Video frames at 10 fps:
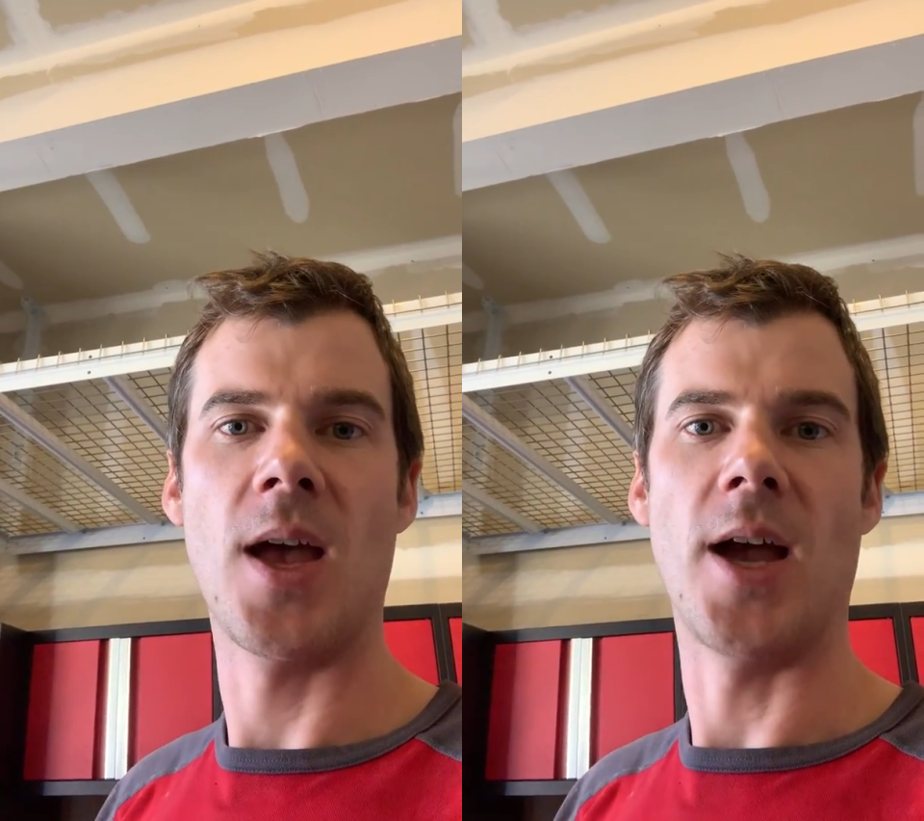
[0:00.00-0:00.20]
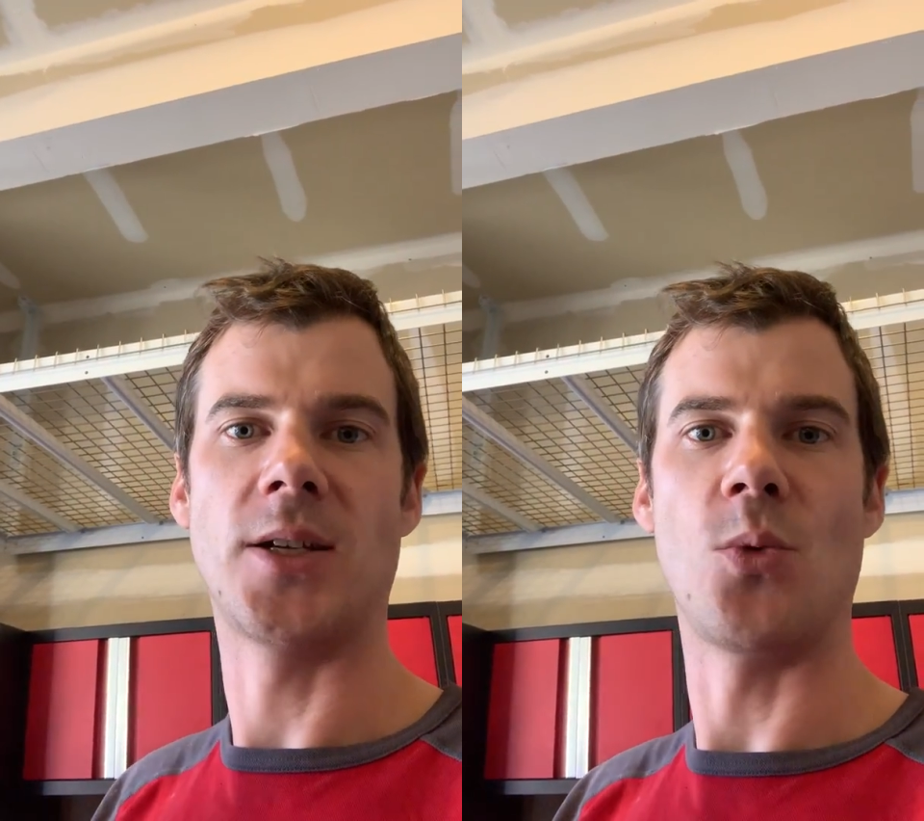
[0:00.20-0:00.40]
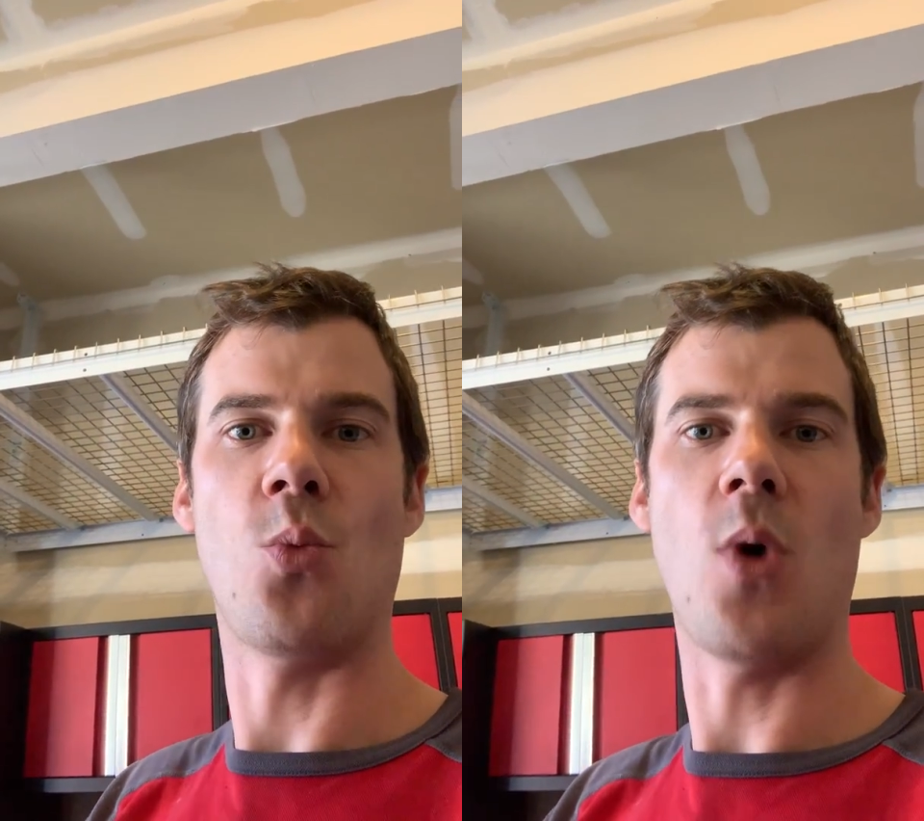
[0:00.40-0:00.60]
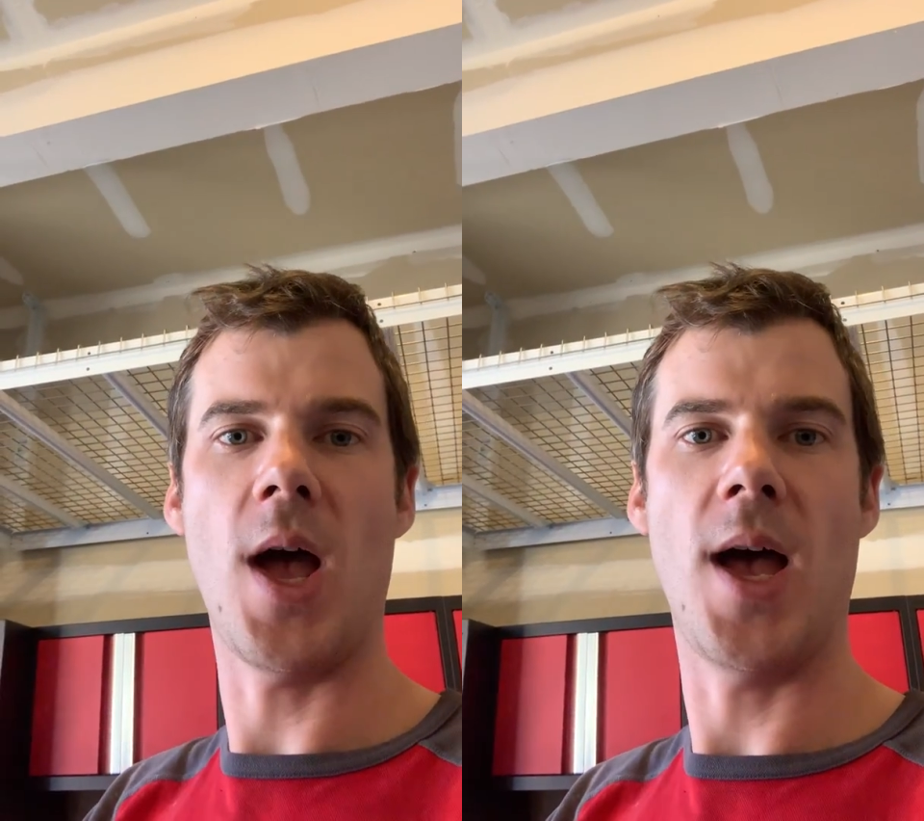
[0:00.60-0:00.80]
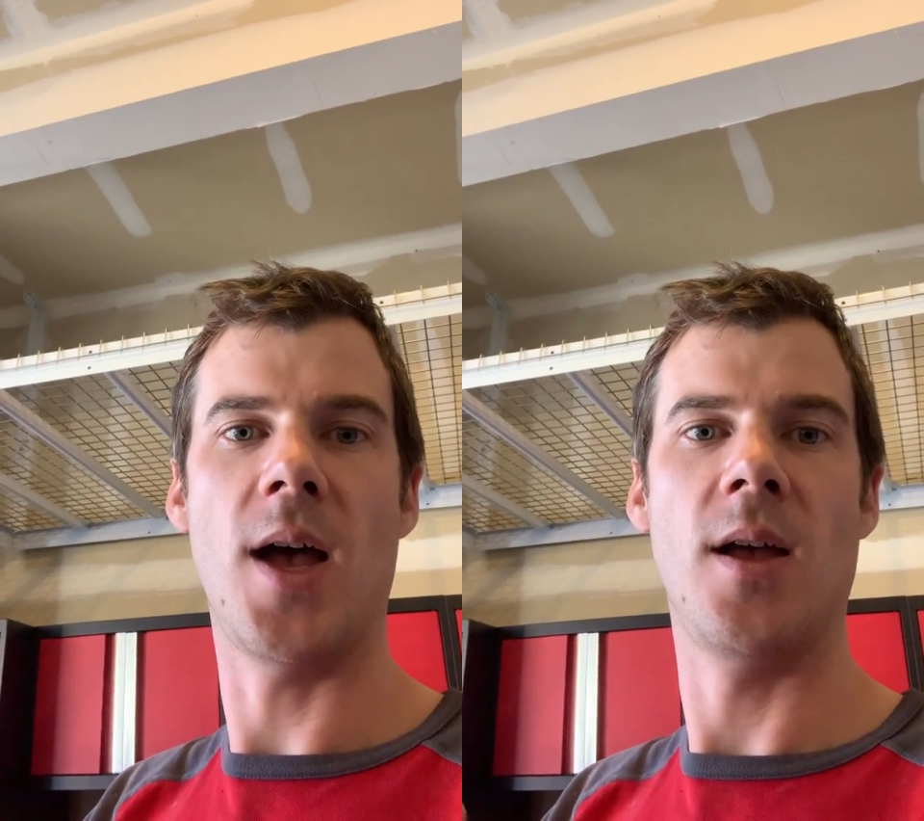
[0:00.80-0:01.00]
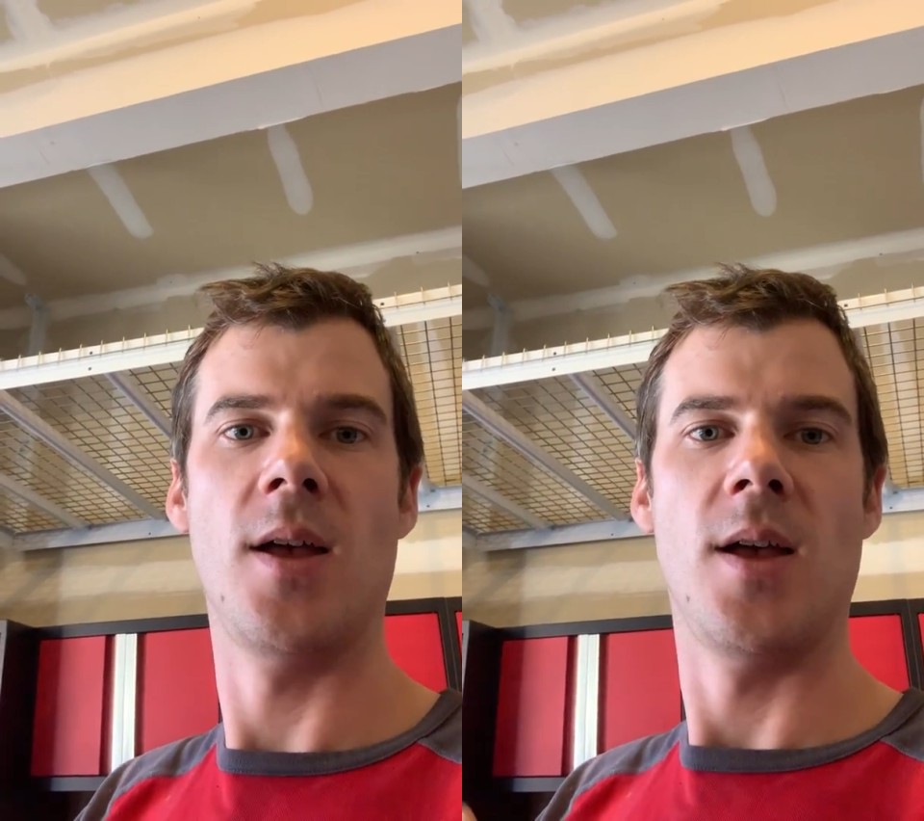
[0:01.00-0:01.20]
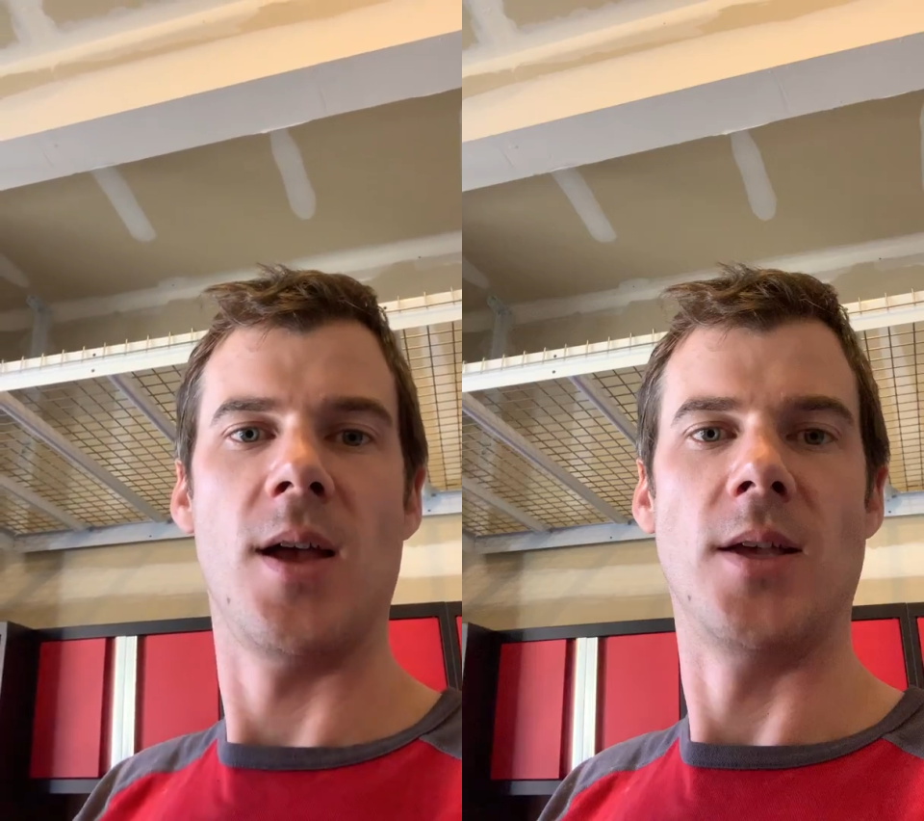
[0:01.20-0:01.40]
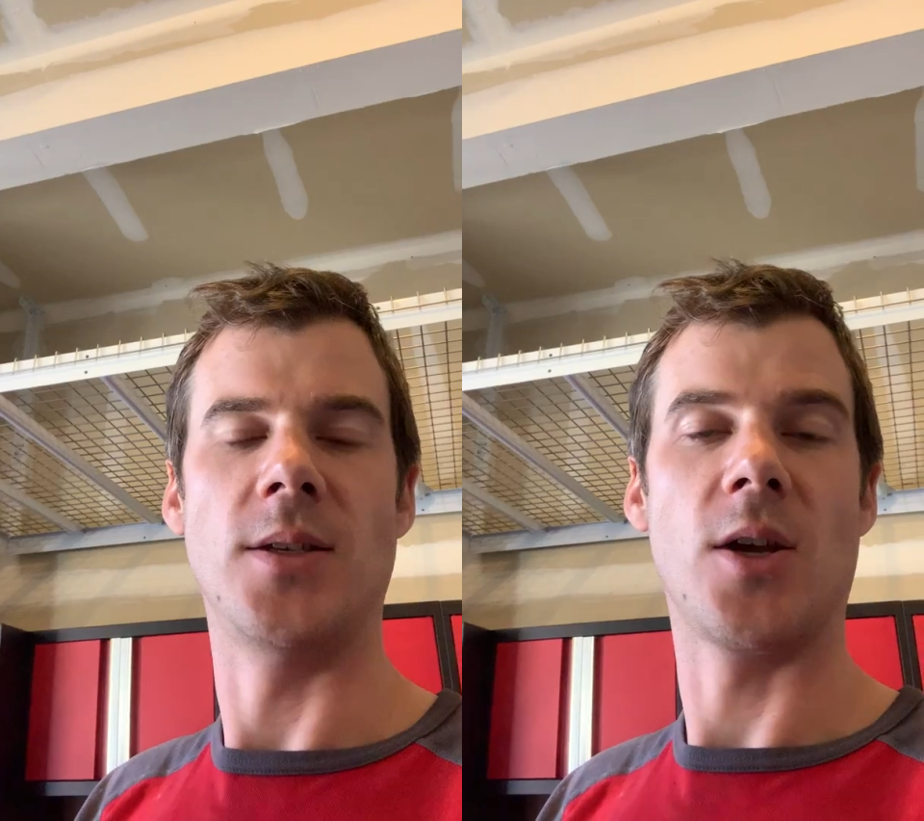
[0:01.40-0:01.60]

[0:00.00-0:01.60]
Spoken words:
actually where is it